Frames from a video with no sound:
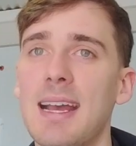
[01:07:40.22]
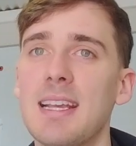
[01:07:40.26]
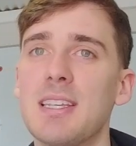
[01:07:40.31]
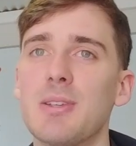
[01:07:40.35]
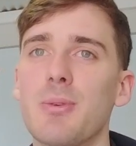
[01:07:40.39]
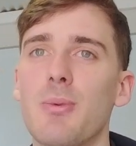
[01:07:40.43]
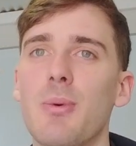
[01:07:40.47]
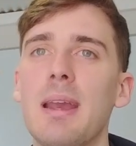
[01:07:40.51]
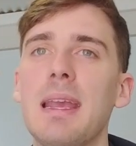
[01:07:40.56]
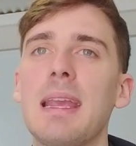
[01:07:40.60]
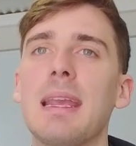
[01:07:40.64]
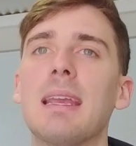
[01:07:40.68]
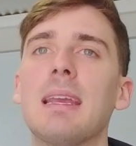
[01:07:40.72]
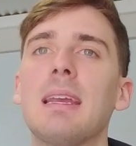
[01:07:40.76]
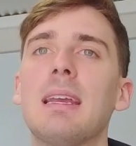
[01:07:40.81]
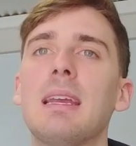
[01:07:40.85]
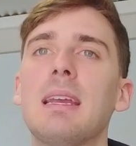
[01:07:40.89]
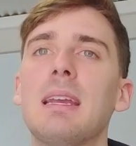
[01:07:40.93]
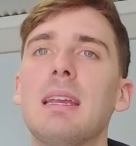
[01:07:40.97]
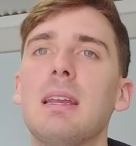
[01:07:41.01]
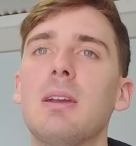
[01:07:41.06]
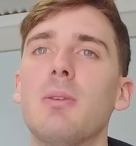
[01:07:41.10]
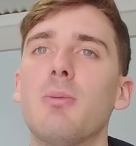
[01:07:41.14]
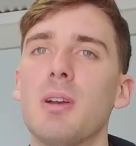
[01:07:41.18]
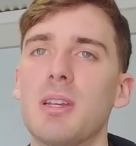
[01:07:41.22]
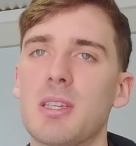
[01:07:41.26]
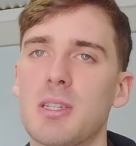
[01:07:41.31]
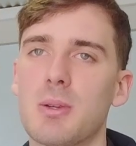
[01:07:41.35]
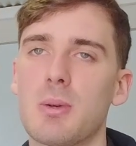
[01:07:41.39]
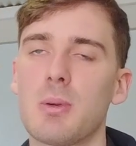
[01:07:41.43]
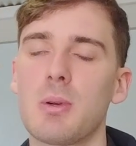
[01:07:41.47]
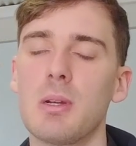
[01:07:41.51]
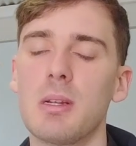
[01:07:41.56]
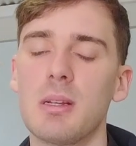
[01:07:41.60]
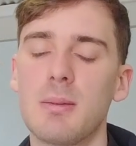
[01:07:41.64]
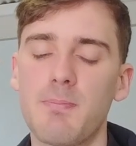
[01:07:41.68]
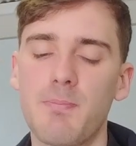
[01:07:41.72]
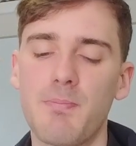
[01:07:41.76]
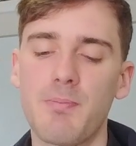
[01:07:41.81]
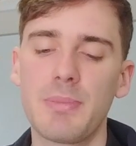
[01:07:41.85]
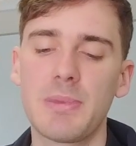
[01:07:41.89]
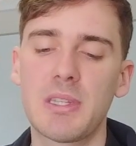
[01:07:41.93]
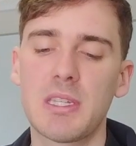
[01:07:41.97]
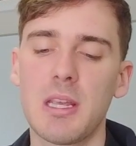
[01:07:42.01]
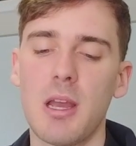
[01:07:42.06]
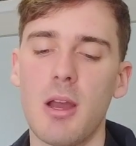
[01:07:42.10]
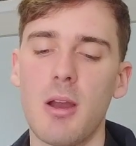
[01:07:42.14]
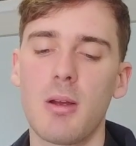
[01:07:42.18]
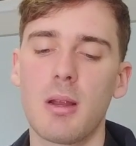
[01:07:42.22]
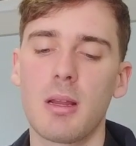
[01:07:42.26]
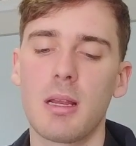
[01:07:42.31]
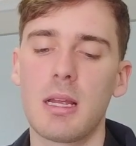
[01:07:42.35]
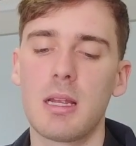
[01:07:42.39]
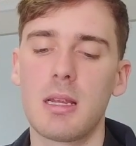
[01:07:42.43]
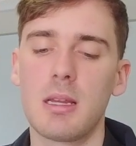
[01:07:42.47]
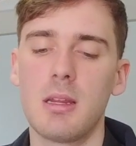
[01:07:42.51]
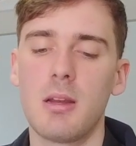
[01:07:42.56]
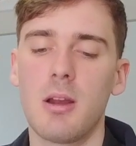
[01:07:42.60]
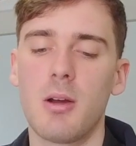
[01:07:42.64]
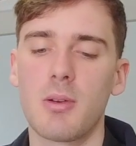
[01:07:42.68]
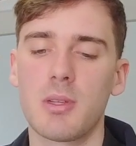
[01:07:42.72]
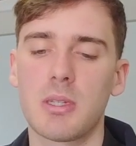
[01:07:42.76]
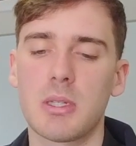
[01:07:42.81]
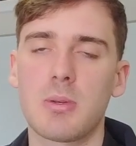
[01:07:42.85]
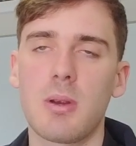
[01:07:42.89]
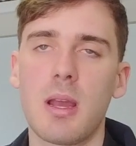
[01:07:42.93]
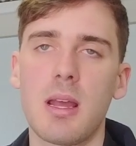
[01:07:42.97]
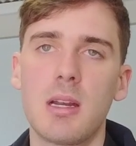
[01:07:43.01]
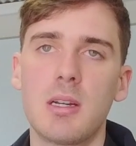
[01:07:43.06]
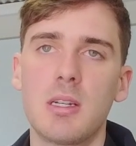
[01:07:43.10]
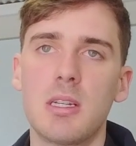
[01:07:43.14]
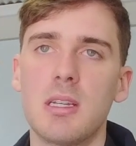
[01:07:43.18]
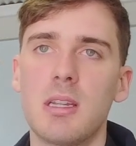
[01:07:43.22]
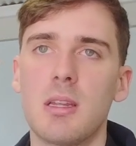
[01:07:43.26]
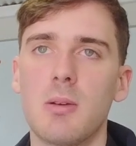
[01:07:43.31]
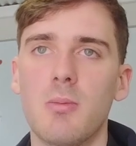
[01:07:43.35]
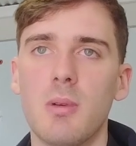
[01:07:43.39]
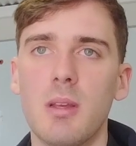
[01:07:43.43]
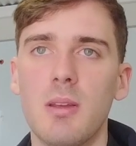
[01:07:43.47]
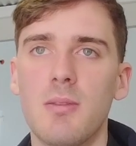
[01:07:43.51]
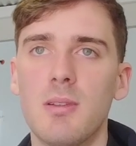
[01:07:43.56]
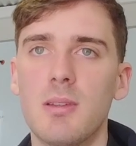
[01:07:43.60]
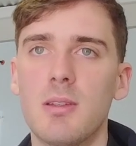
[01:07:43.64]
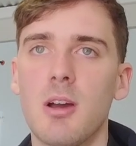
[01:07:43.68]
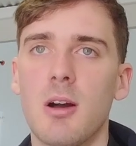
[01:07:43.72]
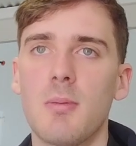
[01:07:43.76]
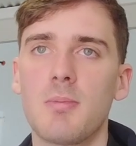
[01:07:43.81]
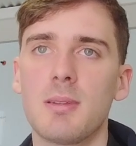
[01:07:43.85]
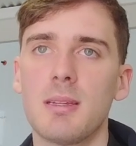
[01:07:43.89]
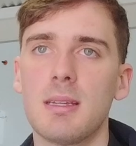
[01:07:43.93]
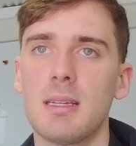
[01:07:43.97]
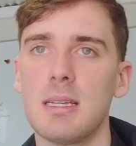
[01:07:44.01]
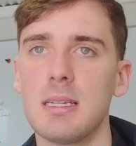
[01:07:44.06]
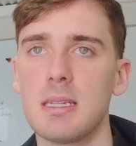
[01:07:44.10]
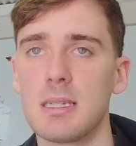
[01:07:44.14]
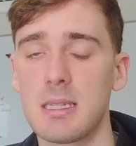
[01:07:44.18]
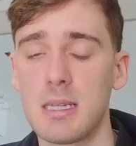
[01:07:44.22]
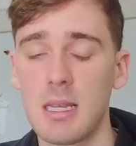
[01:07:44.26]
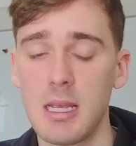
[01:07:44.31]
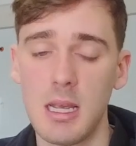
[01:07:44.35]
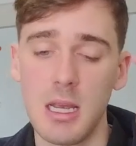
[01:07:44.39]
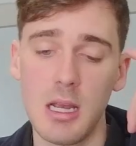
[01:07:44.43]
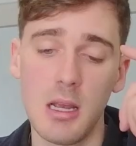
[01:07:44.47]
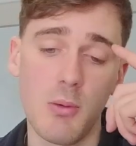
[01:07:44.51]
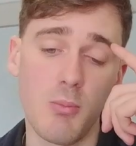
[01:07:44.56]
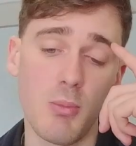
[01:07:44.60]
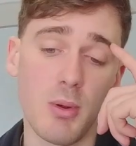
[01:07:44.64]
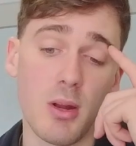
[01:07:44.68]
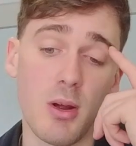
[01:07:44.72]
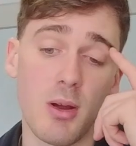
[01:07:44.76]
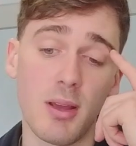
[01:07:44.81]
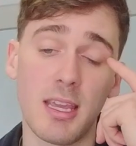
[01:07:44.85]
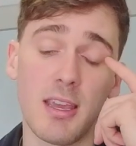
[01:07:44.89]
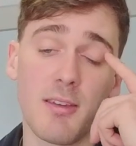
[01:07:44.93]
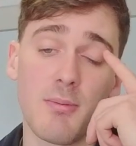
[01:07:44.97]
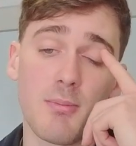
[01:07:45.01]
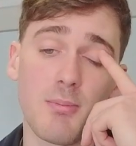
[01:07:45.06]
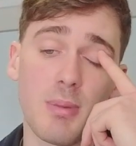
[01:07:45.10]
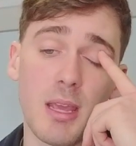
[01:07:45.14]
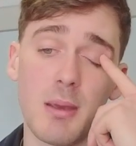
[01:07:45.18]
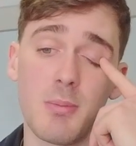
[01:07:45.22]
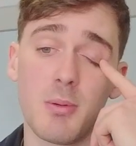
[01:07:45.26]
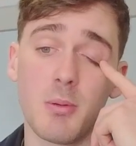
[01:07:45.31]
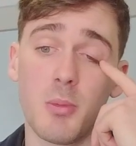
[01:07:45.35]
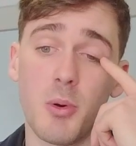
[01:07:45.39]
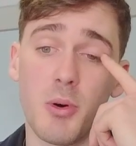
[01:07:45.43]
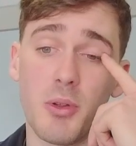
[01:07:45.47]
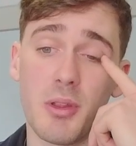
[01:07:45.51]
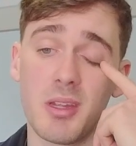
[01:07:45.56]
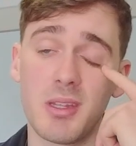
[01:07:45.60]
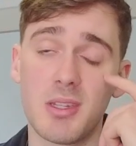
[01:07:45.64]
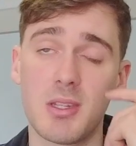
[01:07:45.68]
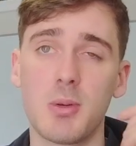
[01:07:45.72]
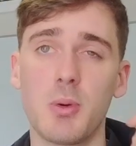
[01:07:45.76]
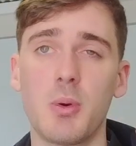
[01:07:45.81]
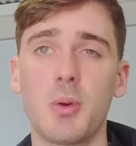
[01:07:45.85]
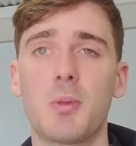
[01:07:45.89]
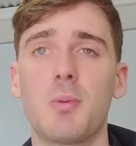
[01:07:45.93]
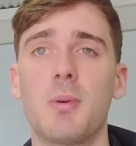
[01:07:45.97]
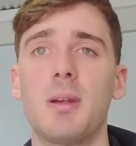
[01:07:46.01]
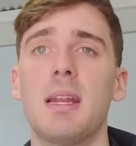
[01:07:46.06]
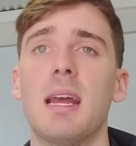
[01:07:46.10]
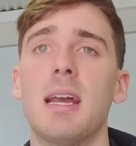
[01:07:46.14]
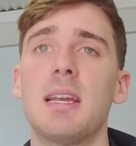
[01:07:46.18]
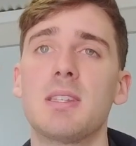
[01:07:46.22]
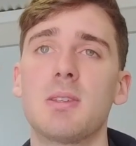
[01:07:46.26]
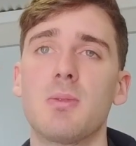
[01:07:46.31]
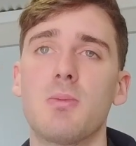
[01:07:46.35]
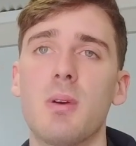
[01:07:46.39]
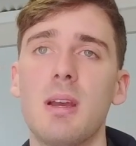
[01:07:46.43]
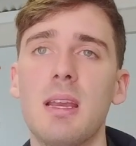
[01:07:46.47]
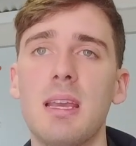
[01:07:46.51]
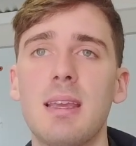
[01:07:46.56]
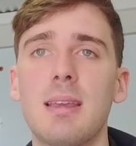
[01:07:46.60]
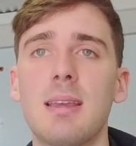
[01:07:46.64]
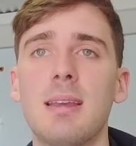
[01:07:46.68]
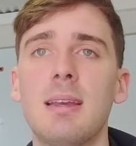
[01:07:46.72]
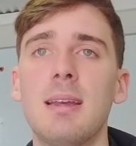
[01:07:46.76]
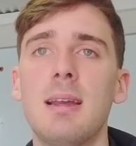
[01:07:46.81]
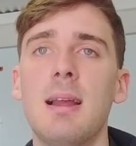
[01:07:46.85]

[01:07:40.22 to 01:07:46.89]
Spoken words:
days a week, we're screwed. Yep. So, a strategy that we've adopted is we don't give people more than 2 or 3 days a week.